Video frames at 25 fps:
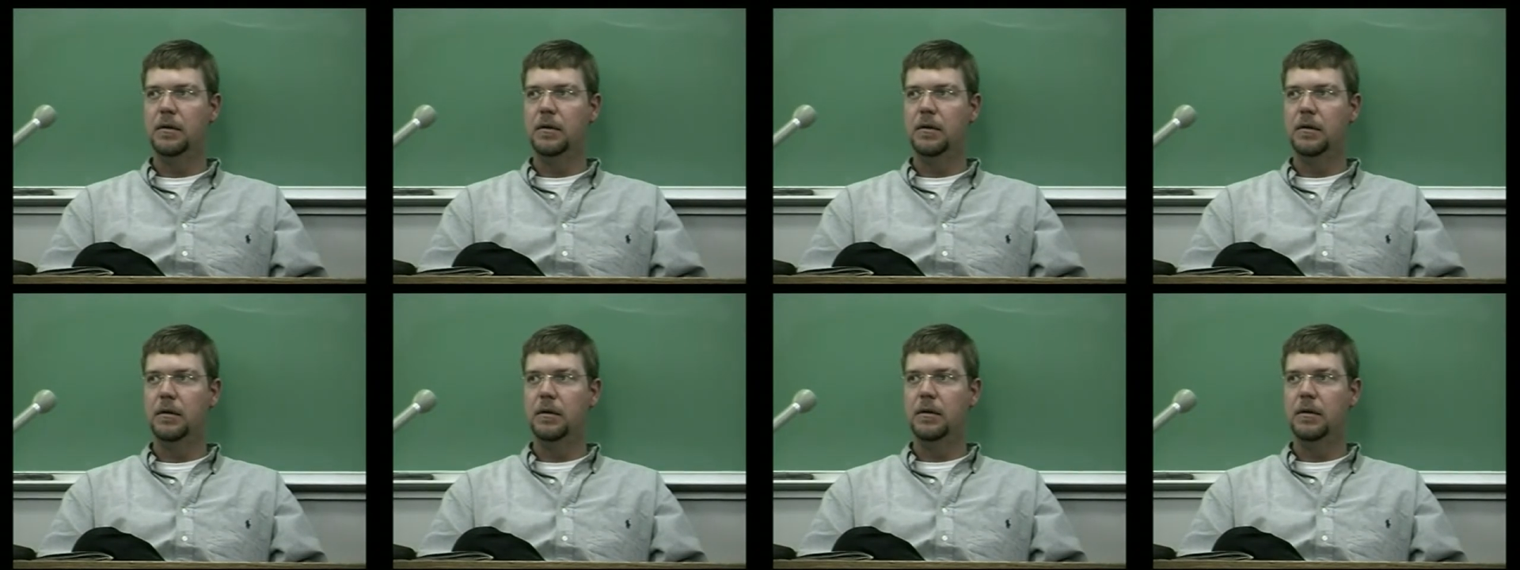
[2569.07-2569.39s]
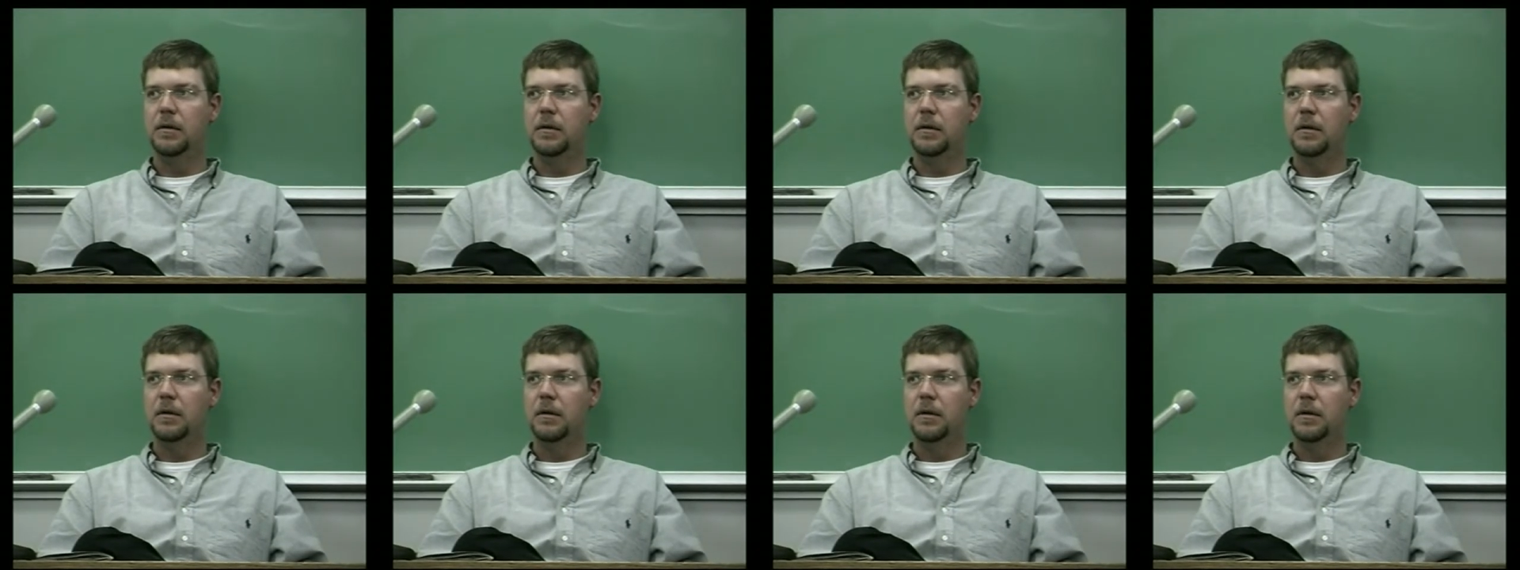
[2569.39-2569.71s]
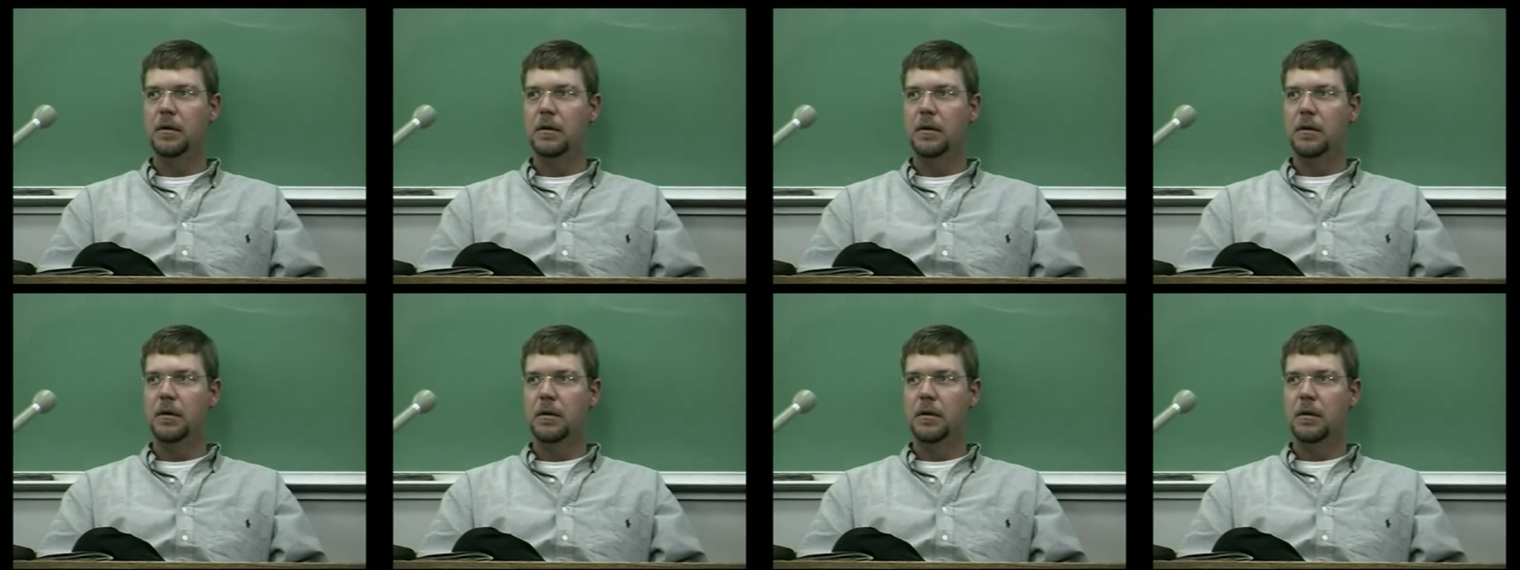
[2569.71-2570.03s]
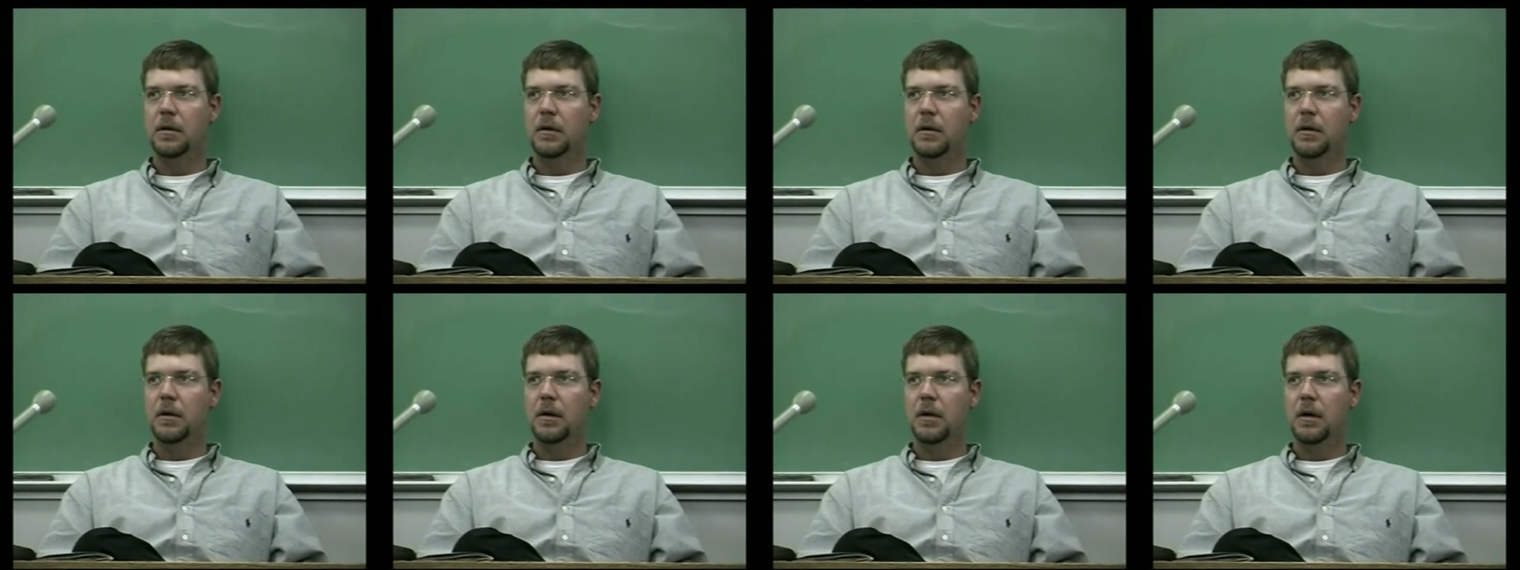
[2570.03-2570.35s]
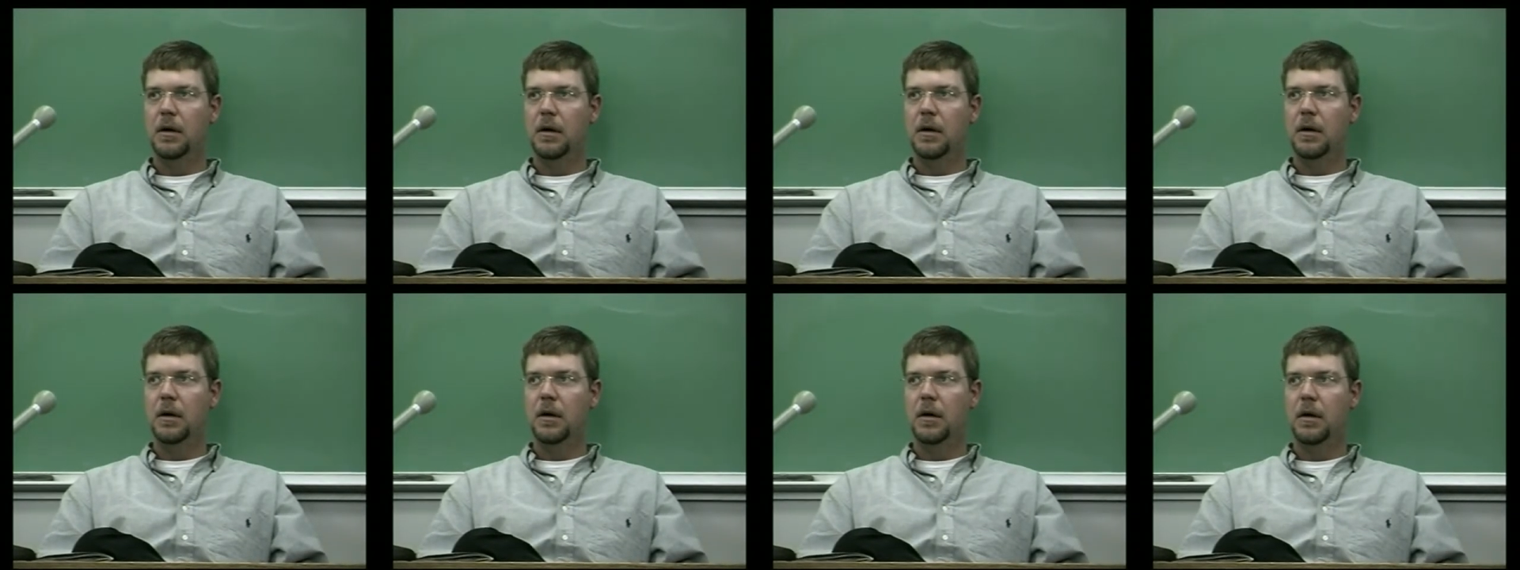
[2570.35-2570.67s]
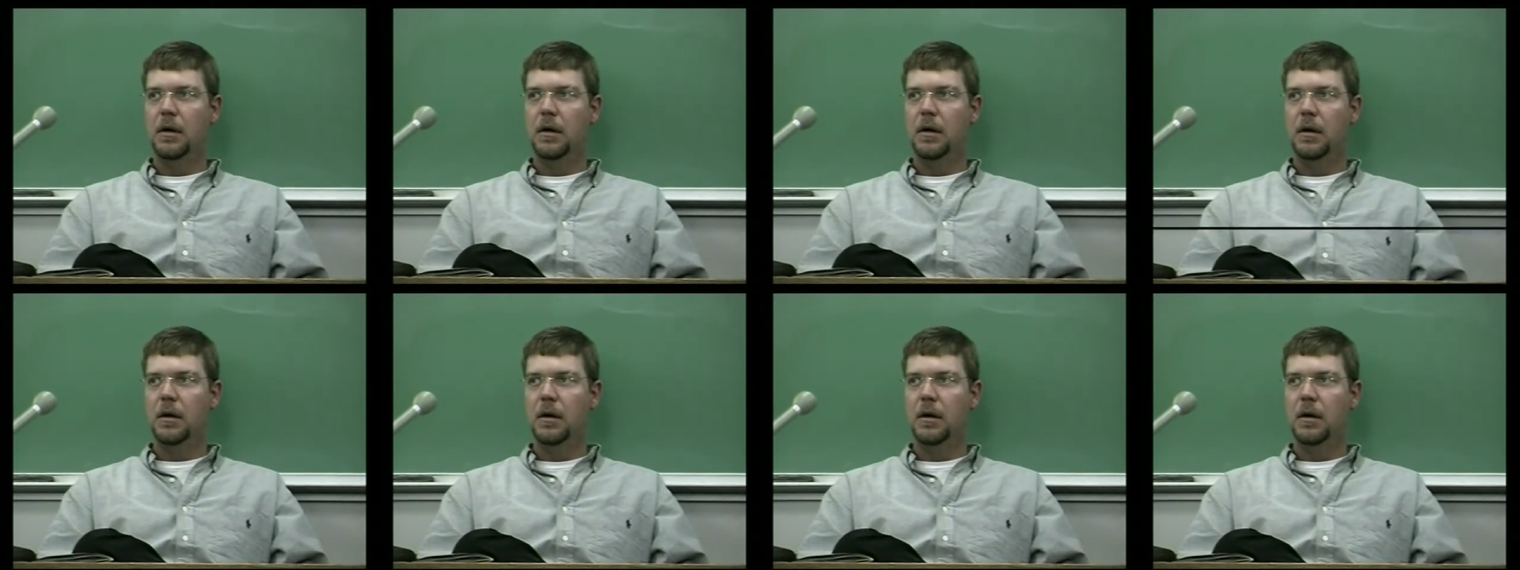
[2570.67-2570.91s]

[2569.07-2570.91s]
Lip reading: [no speech]